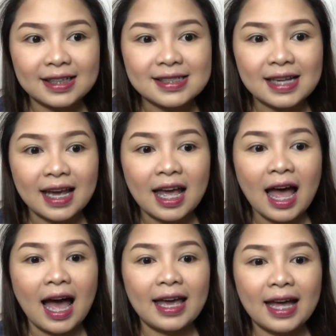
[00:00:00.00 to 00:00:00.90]
Kasi,
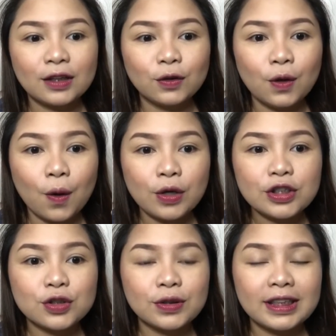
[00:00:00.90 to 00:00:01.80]
I had to go
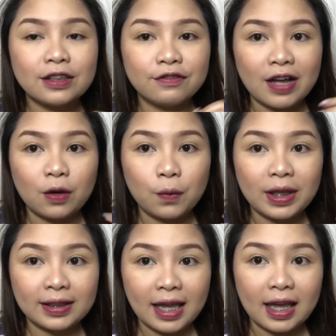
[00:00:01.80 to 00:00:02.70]
on duty the
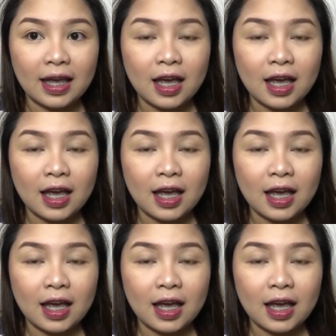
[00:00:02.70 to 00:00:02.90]
following day.